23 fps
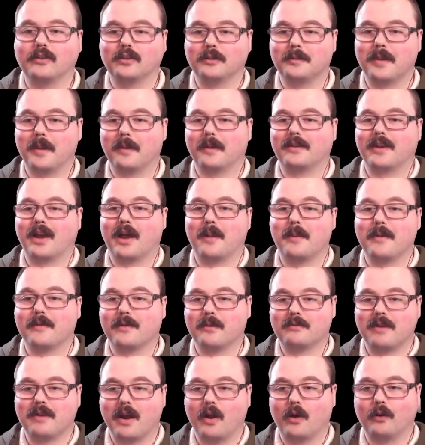You'll be able to tell me if
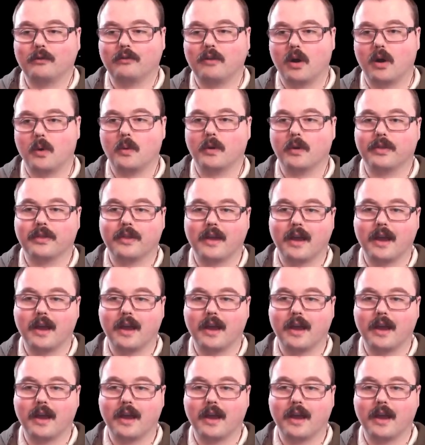I'm right or wrong with that.